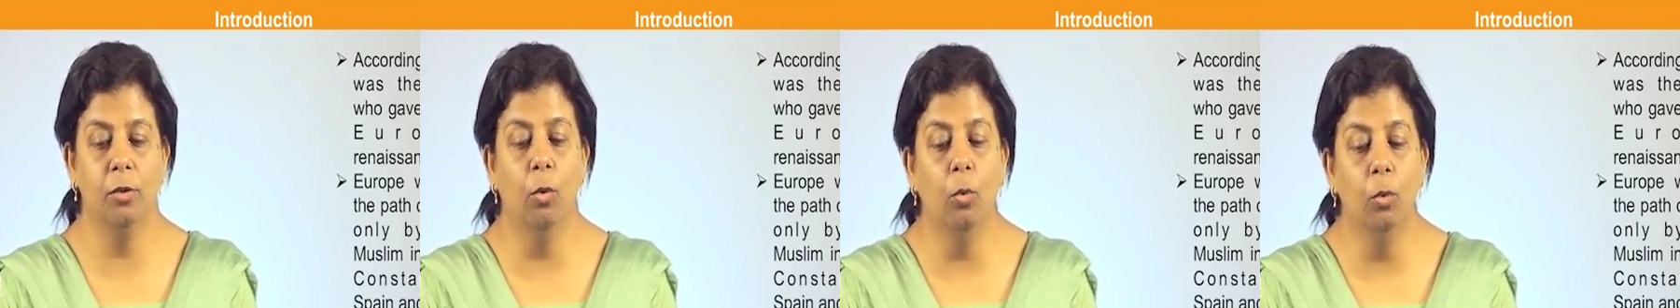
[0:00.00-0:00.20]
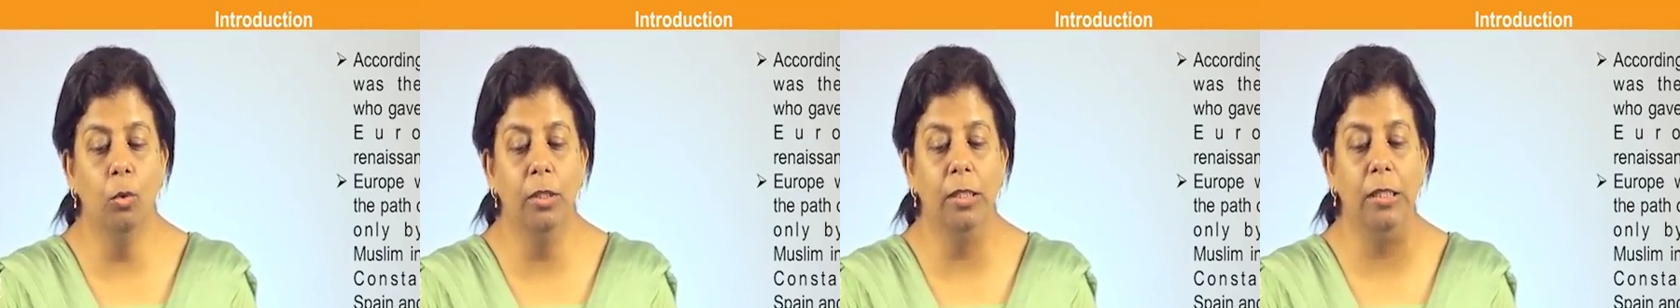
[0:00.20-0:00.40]

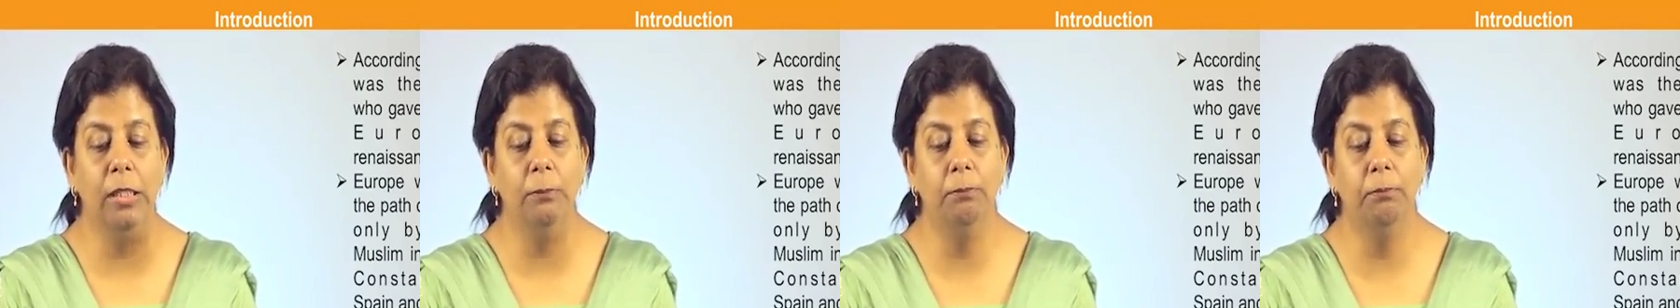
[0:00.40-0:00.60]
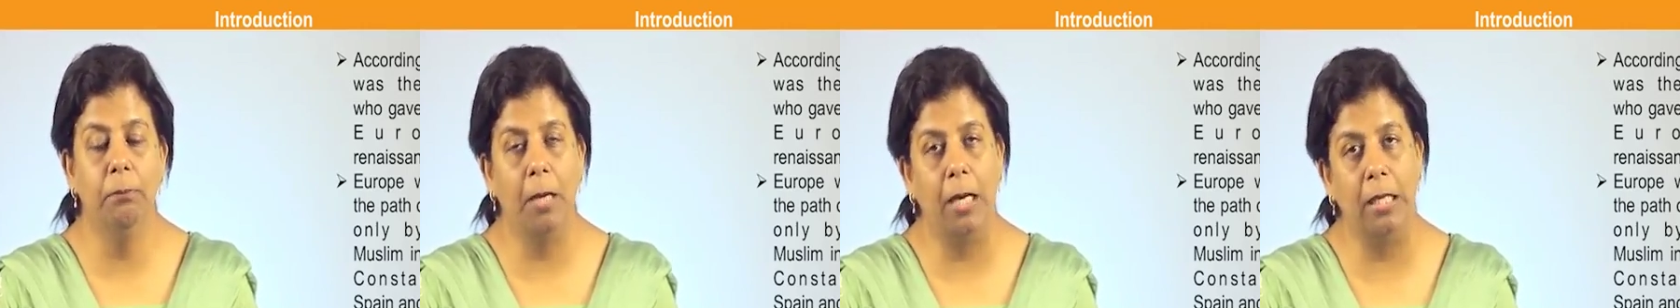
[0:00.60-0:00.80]
only
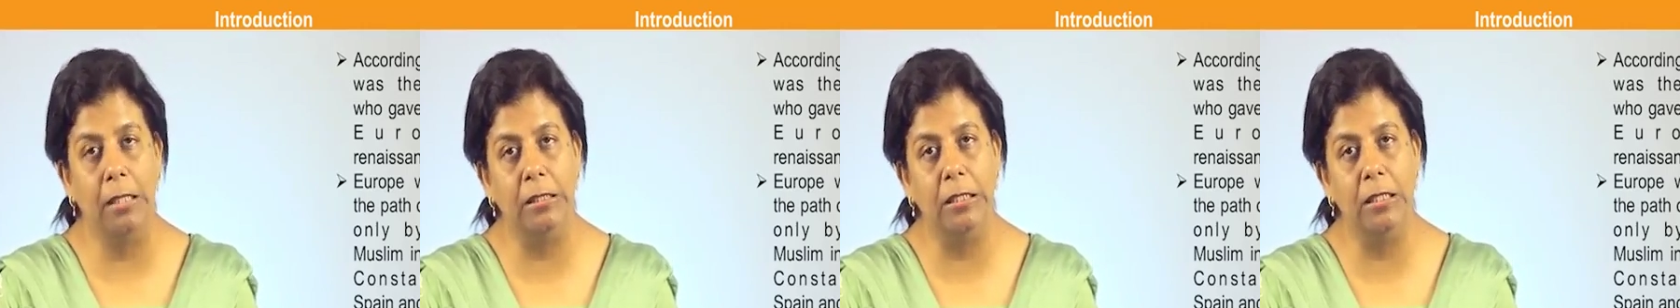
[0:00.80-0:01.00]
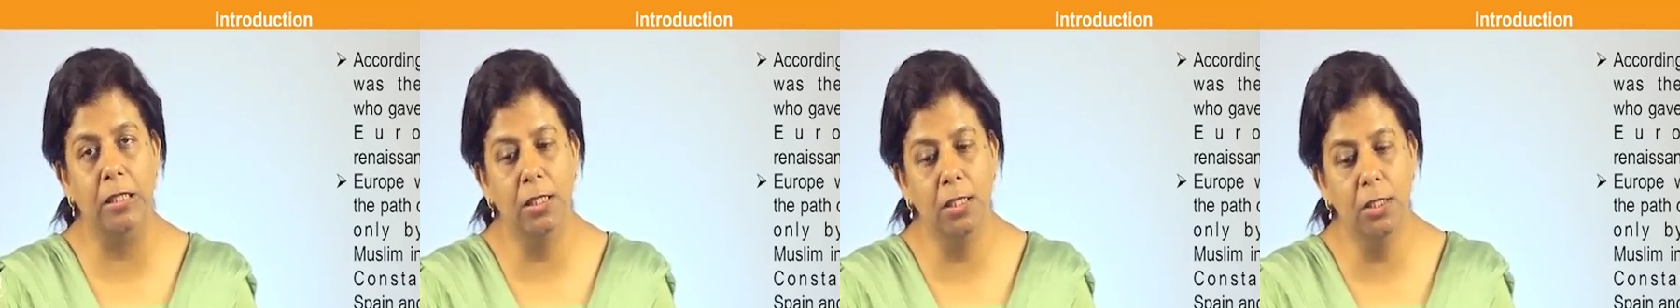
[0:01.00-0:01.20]
by
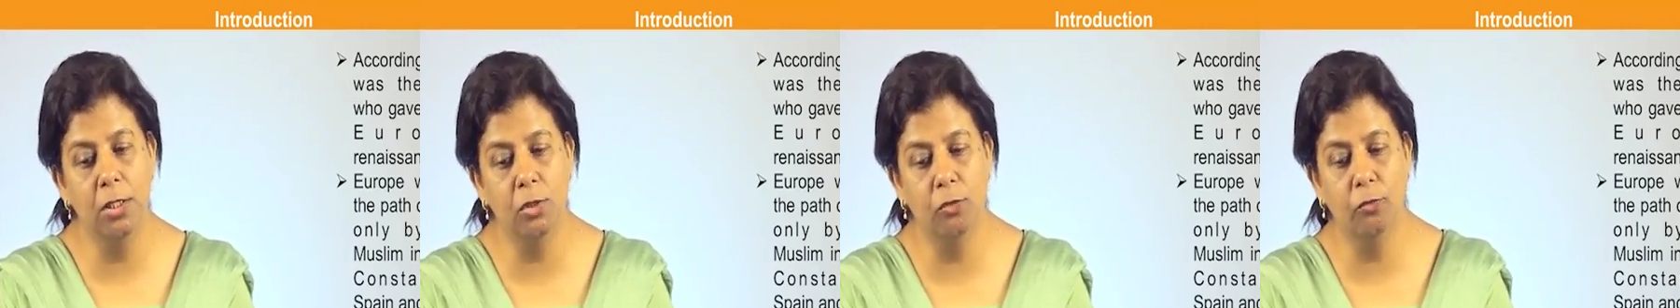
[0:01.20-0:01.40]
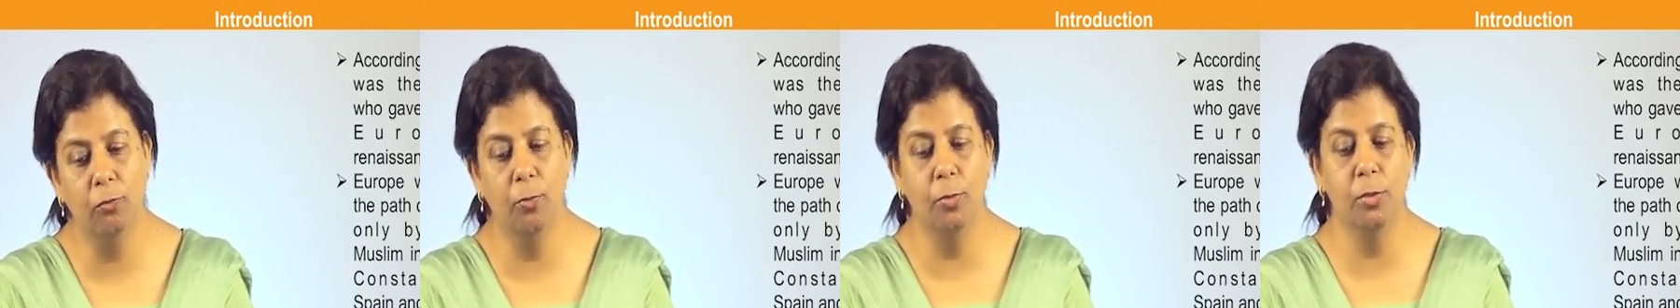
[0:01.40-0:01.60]
the dint
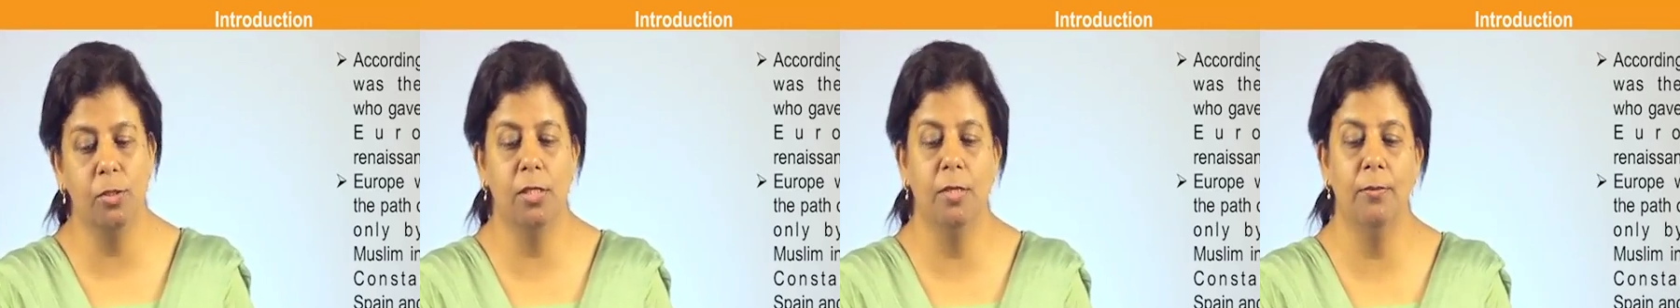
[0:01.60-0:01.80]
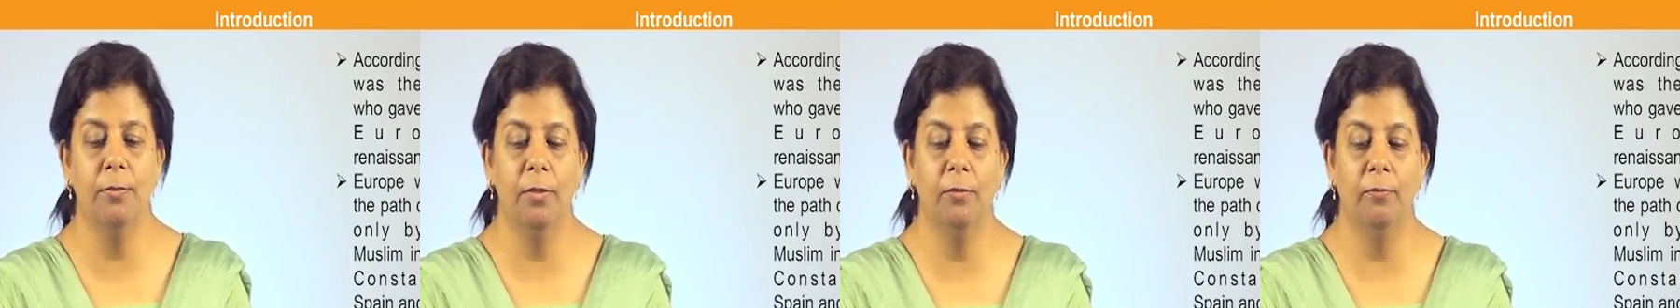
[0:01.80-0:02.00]
of
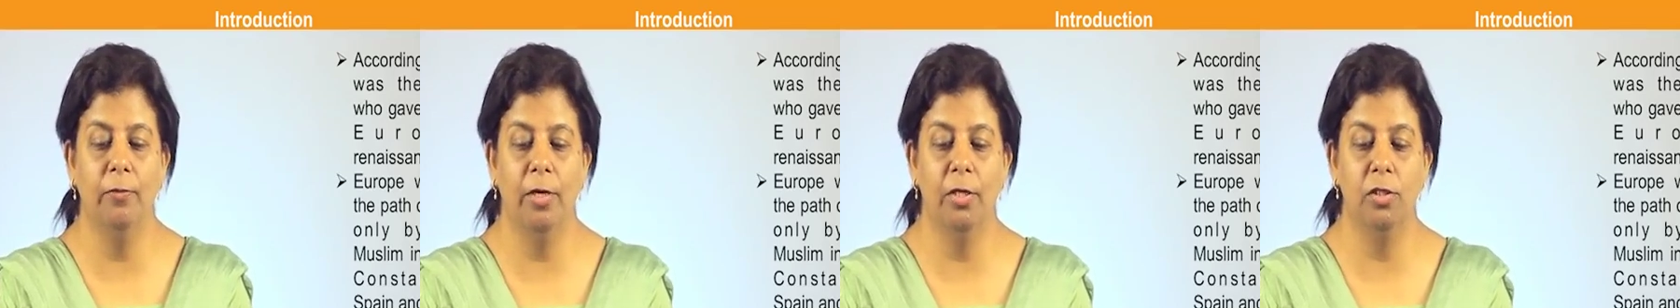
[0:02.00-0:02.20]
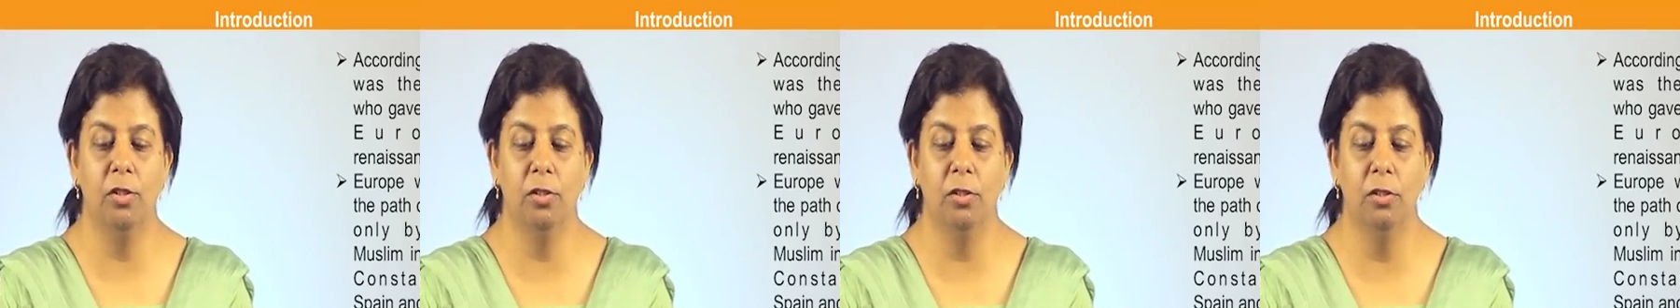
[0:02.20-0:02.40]
Muslim
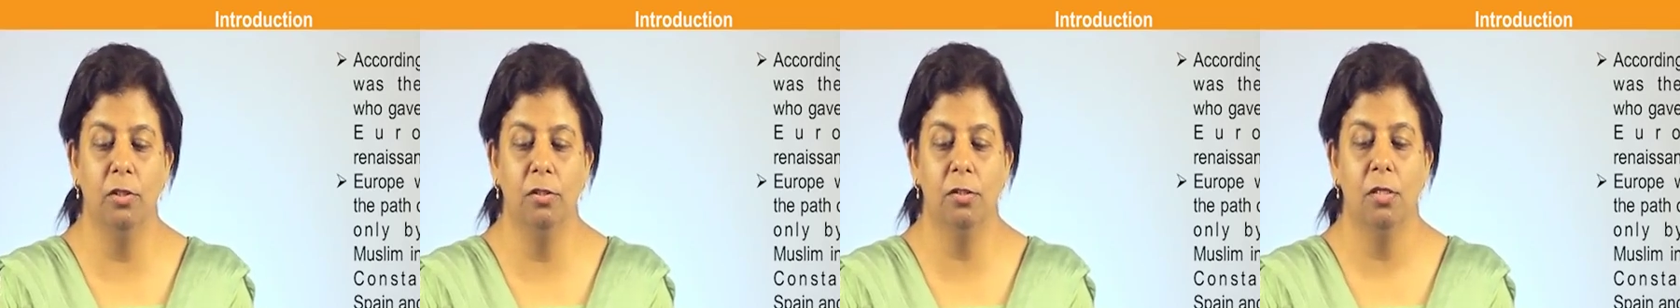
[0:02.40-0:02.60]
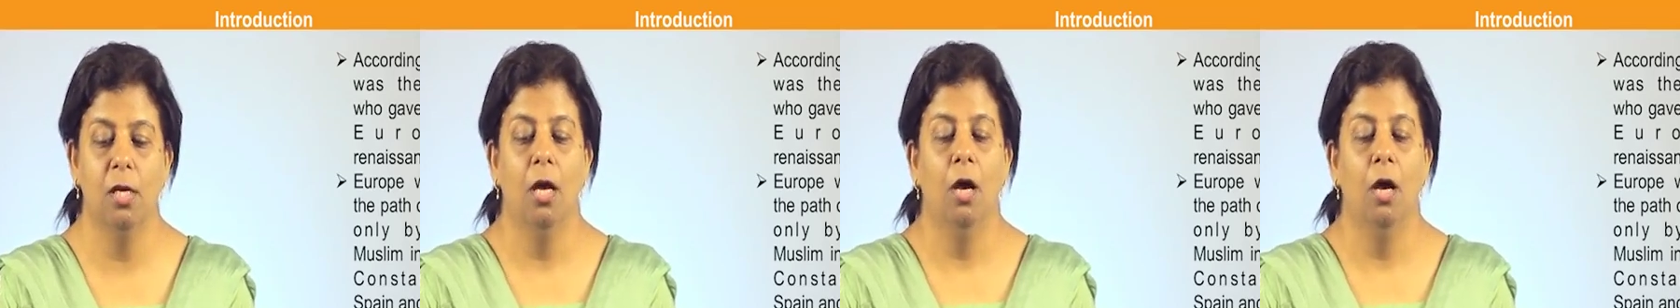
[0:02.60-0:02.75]
invasions